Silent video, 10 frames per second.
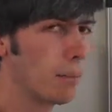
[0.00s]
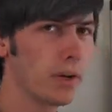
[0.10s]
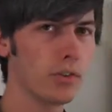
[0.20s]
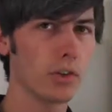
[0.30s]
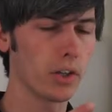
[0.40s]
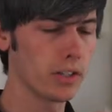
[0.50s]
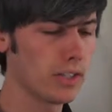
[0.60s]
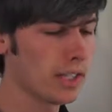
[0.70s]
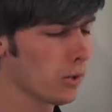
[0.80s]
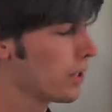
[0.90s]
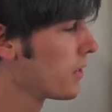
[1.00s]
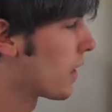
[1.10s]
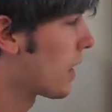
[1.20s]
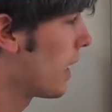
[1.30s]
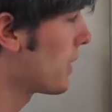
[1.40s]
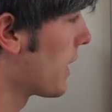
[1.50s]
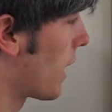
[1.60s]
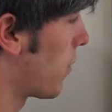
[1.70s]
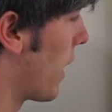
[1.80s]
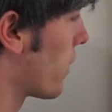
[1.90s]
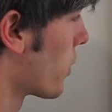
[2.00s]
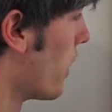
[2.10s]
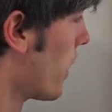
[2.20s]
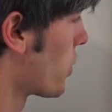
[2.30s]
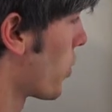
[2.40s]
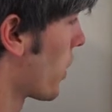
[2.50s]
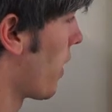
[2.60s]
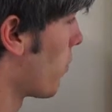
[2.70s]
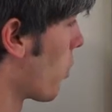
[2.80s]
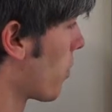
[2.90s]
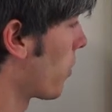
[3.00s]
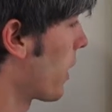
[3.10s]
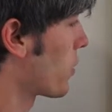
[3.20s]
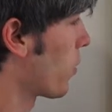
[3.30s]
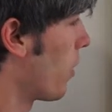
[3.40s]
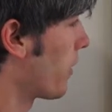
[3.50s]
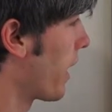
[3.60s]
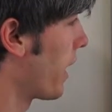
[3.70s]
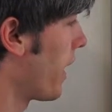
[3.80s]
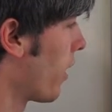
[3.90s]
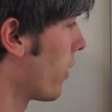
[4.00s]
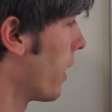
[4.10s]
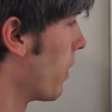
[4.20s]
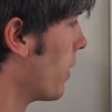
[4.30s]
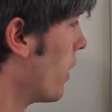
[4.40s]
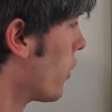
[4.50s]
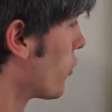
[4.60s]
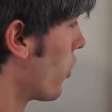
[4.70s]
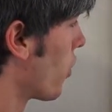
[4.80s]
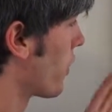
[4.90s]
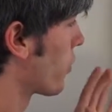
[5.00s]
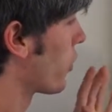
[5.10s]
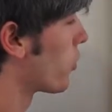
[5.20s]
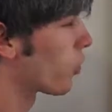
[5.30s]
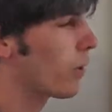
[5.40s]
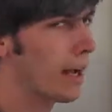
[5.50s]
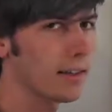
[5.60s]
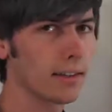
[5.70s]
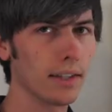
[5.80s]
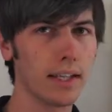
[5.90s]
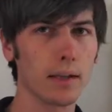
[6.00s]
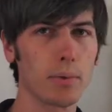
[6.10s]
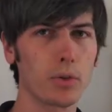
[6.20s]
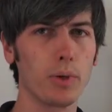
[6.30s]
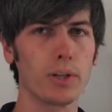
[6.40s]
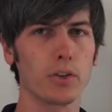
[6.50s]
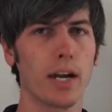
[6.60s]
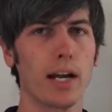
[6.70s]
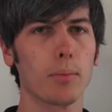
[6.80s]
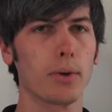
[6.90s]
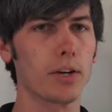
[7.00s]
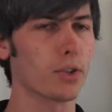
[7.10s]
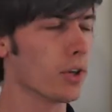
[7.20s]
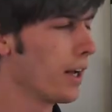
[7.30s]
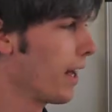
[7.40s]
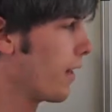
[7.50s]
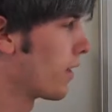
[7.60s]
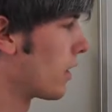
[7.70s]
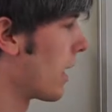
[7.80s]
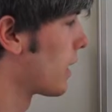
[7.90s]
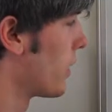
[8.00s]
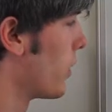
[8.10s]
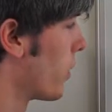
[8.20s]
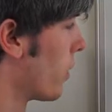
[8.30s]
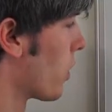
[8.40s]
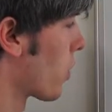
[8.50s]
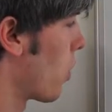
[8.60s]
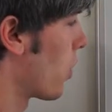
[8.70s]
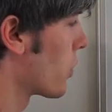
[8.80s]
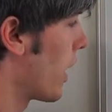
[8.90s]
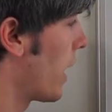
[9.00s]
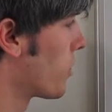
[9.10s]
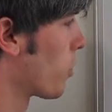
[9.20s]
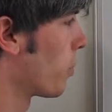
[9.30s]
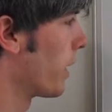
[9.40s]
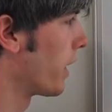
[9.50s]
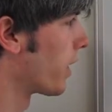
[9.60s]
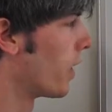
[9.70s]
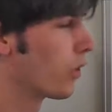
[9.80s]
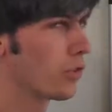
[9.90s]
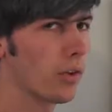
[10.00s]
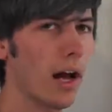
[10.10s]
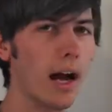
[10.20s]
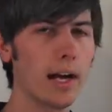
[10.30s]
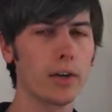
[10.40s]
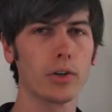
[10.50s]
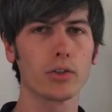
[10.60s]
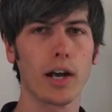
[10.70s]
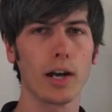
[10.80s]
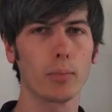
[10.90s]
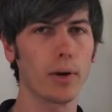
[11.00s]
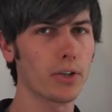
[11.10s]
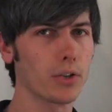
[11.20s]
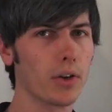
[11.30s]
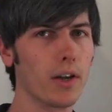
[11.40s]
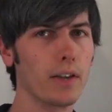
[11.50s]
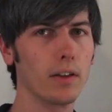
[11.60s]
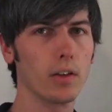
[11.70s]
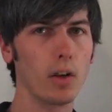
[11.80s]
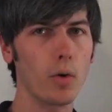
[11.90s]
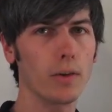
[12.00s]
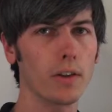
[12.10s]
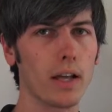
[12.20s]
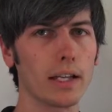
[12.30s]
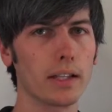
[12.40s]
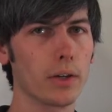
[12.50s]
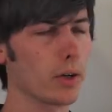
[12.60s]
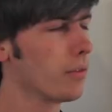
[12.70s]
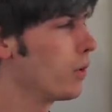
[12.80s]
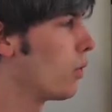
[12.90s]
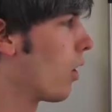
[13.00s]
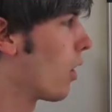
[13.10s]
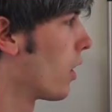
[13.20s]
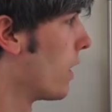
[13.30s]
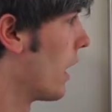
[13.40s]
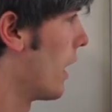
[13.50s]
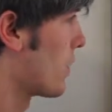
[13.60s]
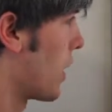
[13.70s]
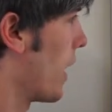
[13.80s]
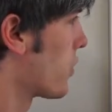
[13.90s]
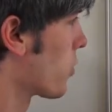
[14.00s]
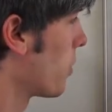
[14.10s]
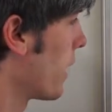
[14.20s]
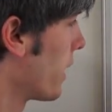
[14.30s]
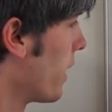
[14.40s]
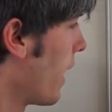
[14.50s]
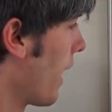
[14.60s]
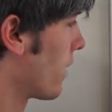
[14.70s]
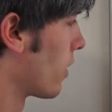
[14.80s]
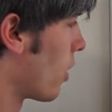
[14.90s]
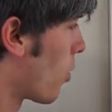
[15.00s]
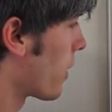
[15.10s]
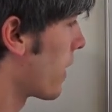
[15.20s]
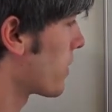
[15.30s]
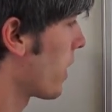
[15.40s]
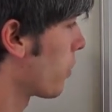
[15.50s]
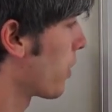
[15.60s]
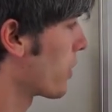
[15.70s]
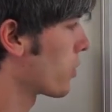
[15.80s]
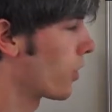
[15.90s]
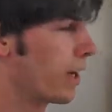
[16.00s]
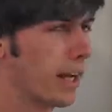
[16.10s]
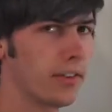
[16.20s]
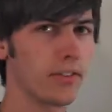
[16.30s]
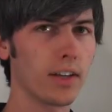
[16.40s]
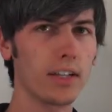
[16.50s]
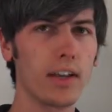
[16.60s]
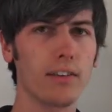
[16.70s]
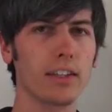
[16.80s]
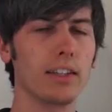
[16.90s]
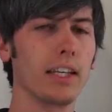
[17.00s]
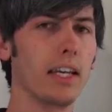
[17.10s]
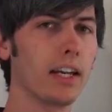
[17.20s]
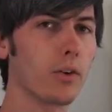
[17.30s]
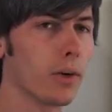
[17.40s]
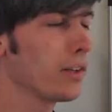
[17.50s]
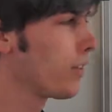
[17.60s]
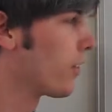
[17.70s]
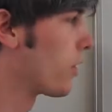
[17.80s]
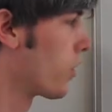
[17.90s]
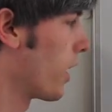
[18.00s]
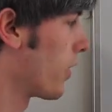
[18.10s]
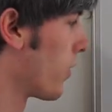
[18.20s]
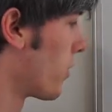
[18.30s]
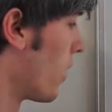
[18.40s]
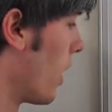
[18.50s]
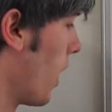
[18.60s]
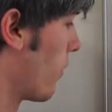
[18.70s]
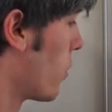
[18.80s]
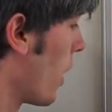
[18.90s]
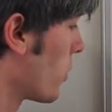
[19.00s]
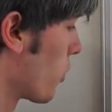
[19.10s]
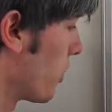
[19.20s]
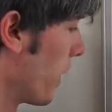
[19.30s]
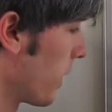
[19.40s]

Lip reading: because you're going to decrease the contact patch, and so you're going to have more pressure on that area. So there's a direct link between your tire pressure and the likelihood of your car to hydroplaning. So the higher your tire pressure, the lower the likelihood of you are to hydroplane, and the lower that tire pressure, it significantly increases the chances of you hydroplaning.